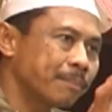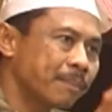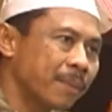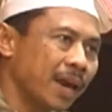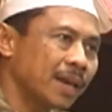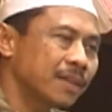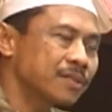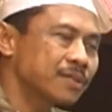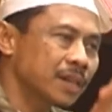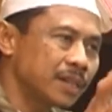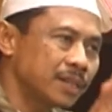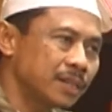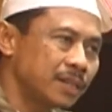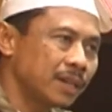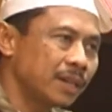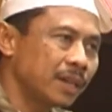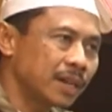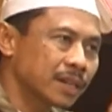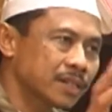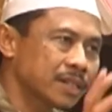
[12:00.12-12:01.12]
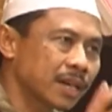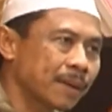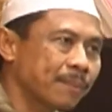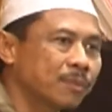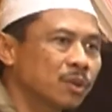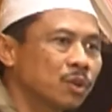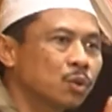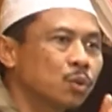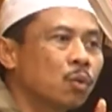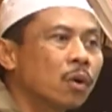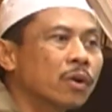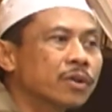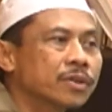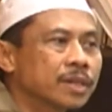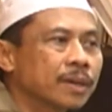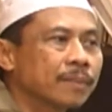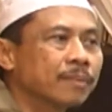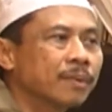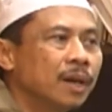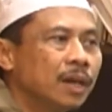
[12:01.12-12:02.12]
man's and jinn except to
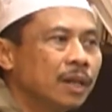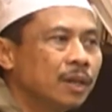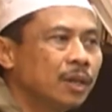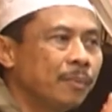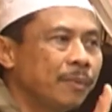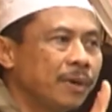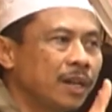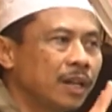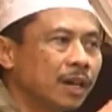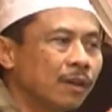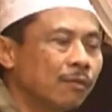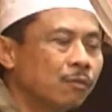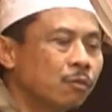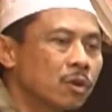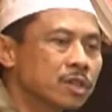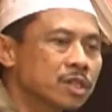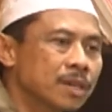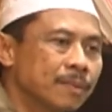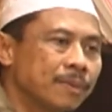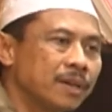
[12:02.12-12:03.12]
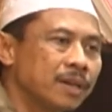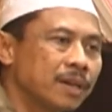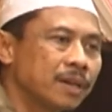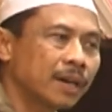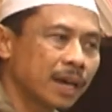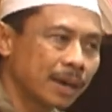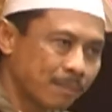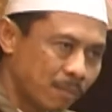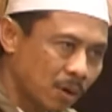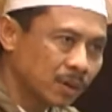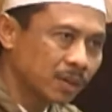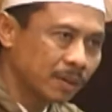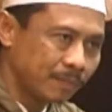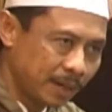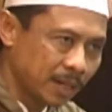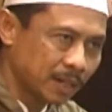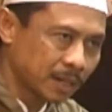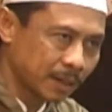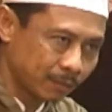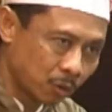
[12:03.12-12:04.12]
worship. The meaning of worship here, among the
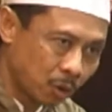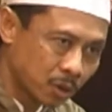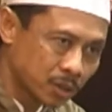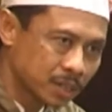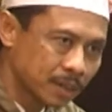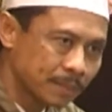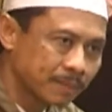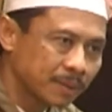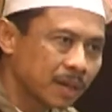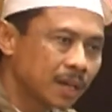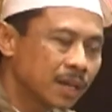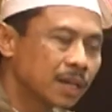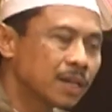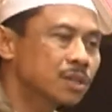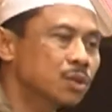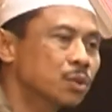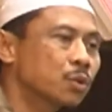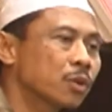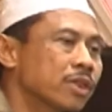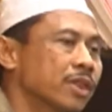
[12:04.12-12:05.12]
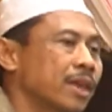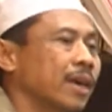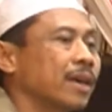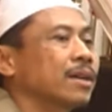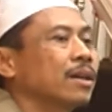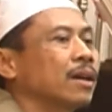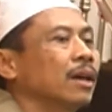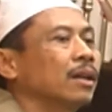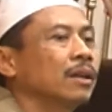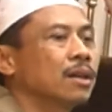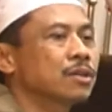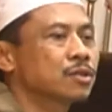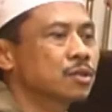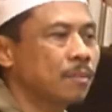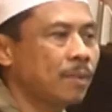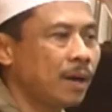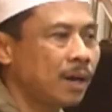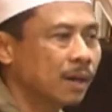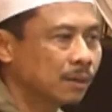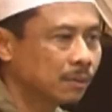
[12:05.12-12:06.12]
meaning of worship, is to thank Allah
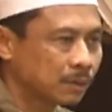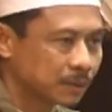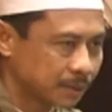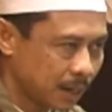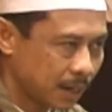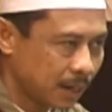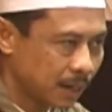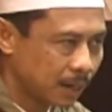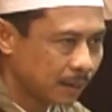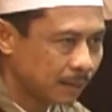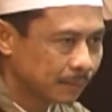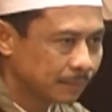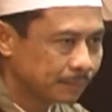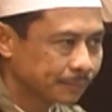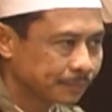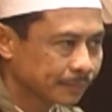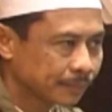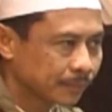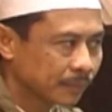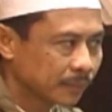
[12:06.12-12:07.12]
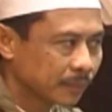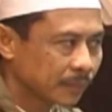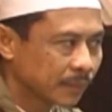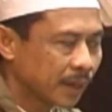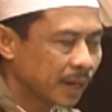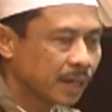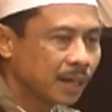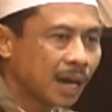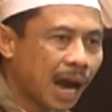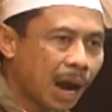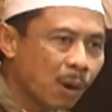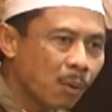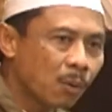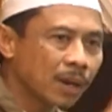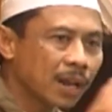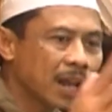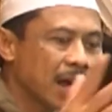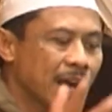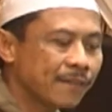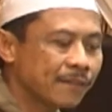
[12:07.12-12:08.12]
subhanahu wa ta'ala. And our
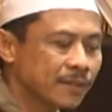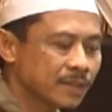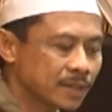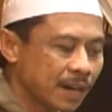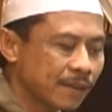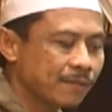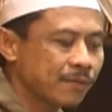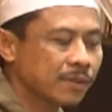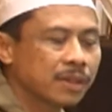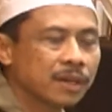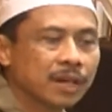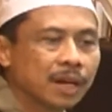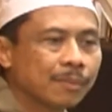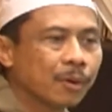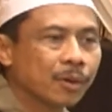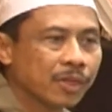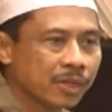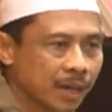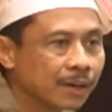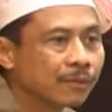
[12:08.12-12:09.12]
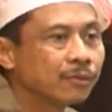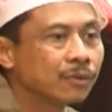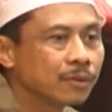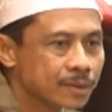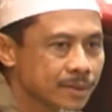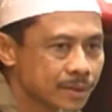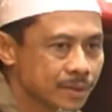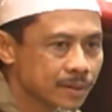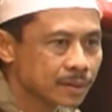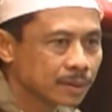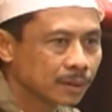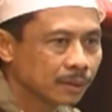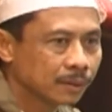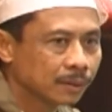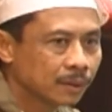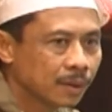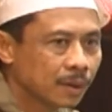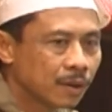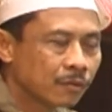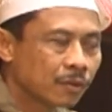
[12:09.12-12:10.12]
life is everything about thankfulness.
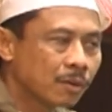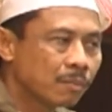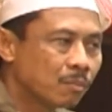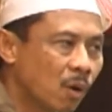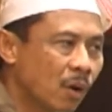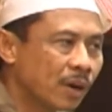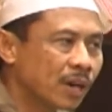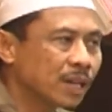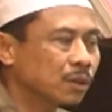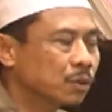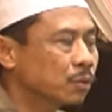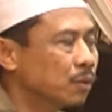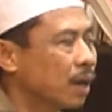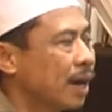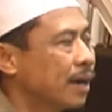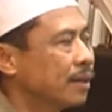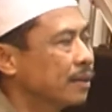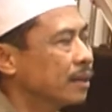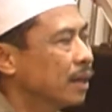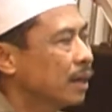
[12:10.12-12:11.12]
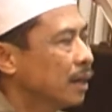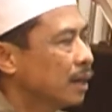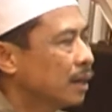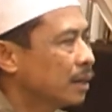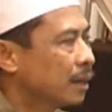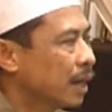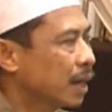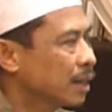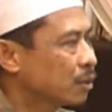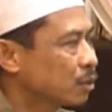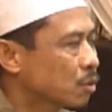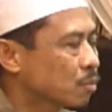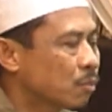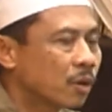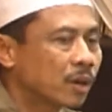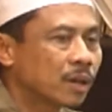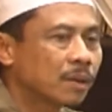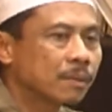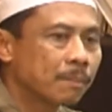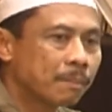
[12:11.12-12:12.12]
From morning to night, night to
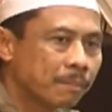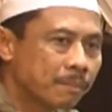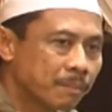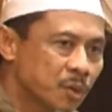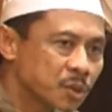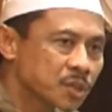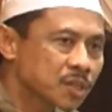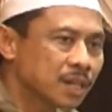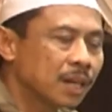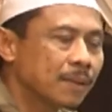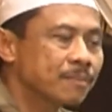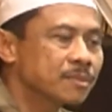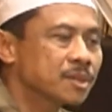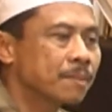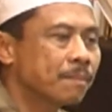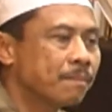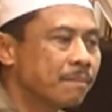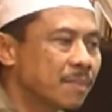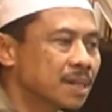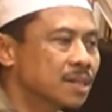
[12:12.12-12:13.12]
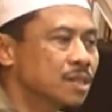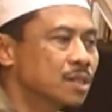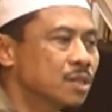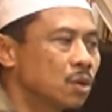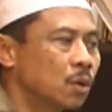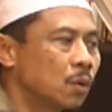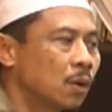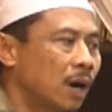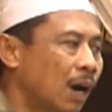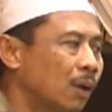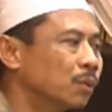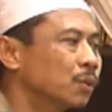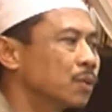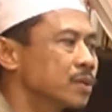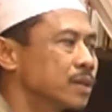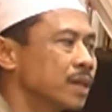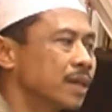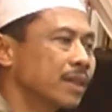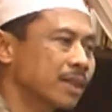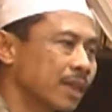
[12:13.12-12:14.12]
morning, Muslims must know how to
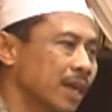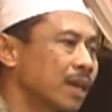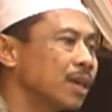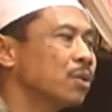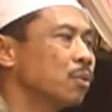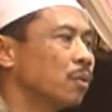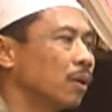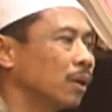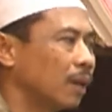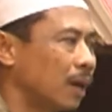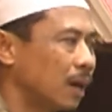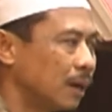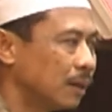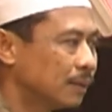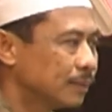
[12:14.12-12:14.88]
say thank you Allah.